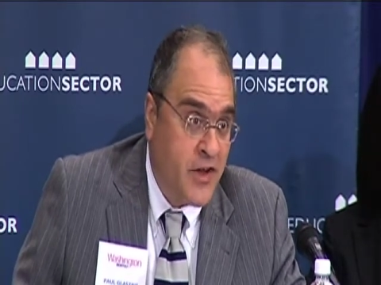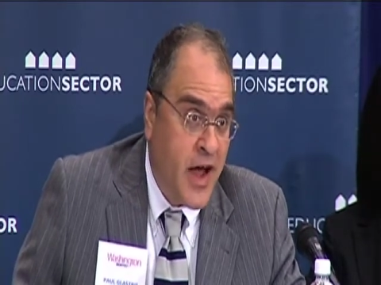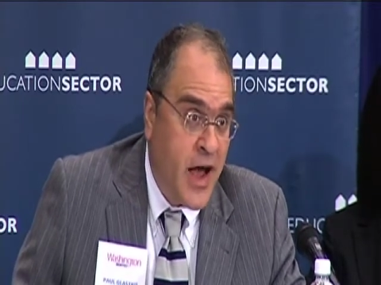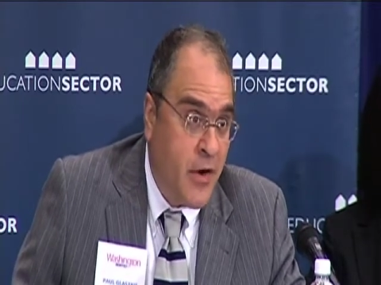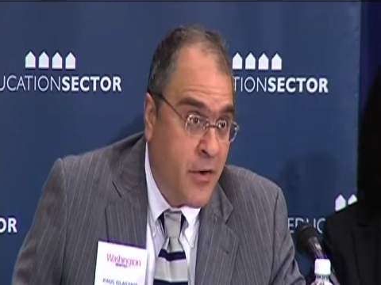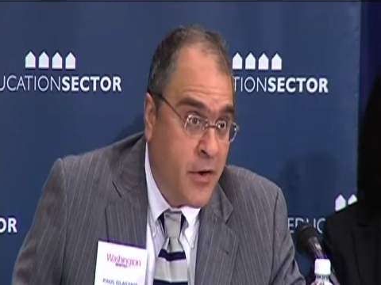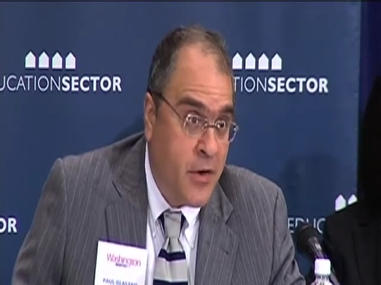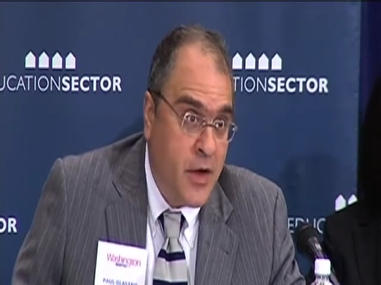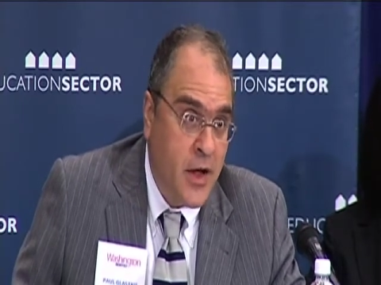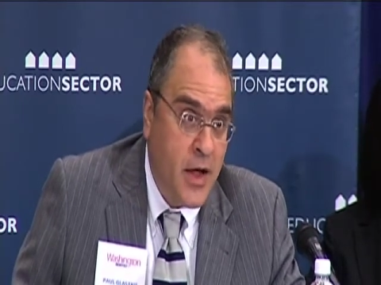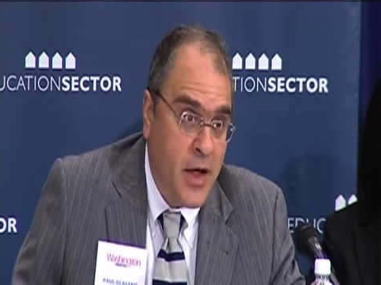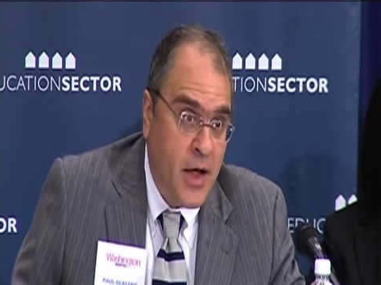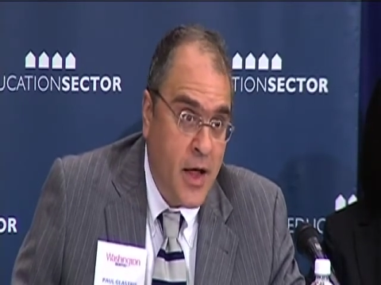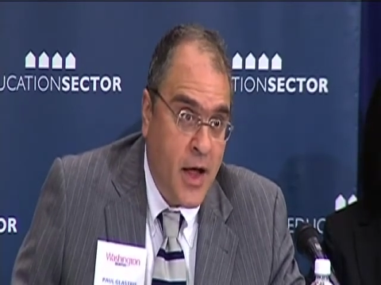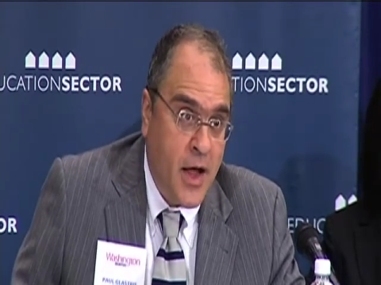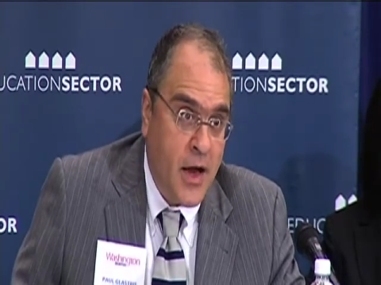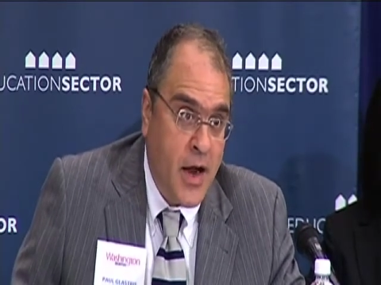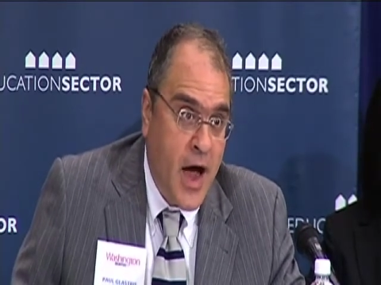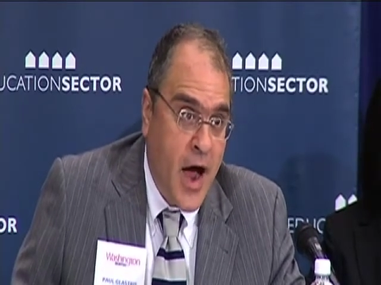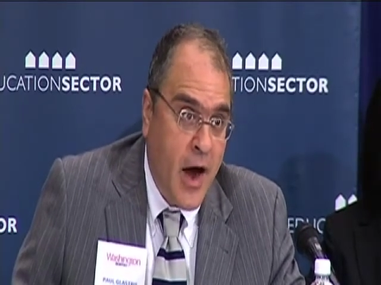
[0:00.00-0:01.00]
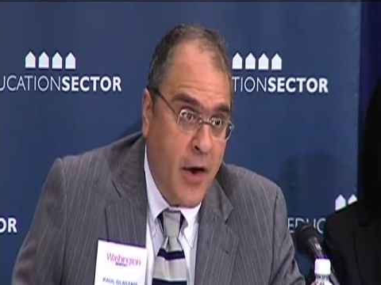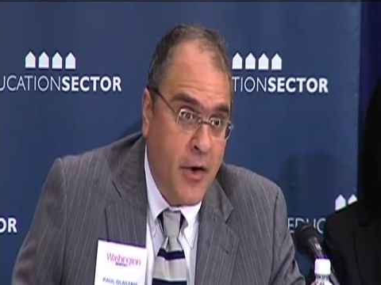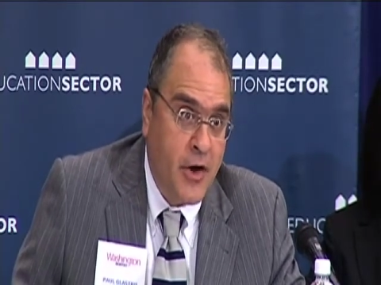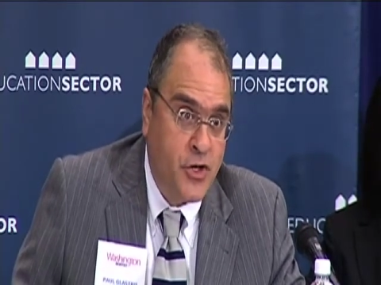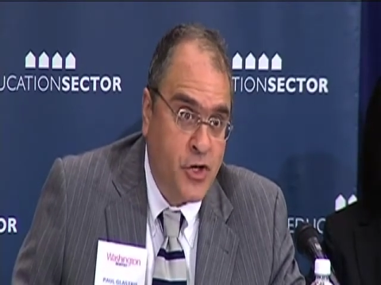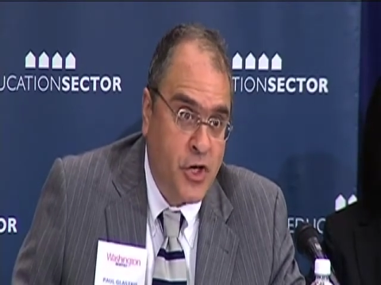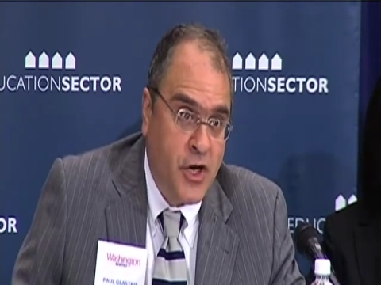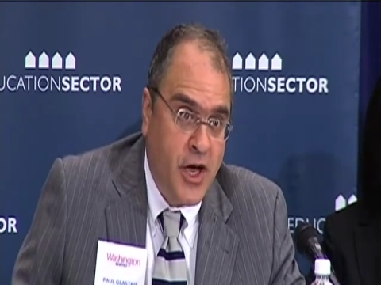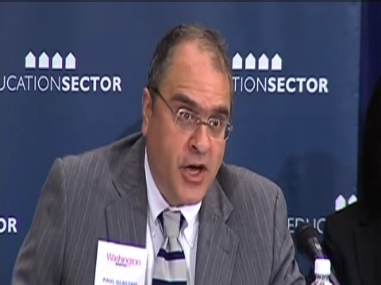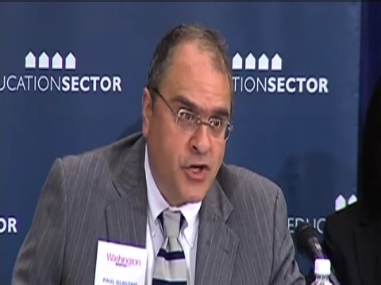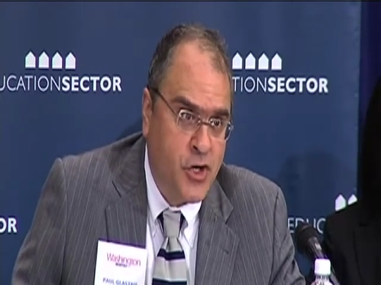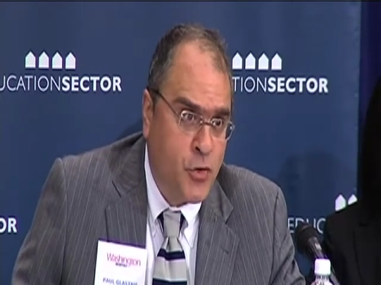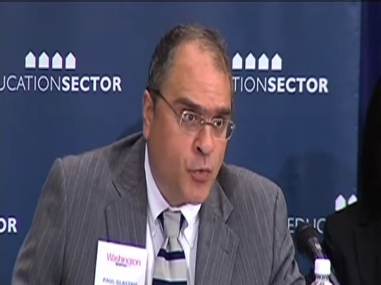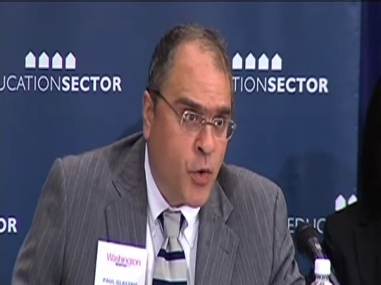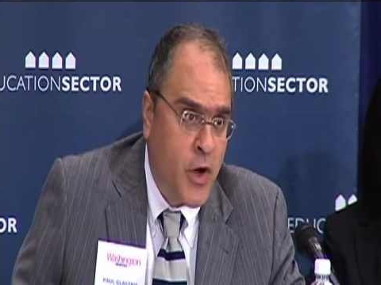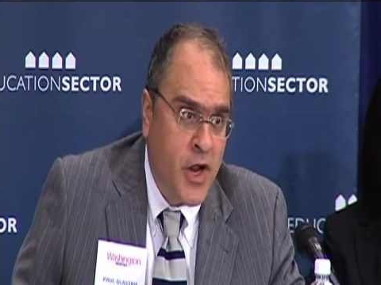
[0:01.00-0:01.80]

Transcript: now in, in higher education.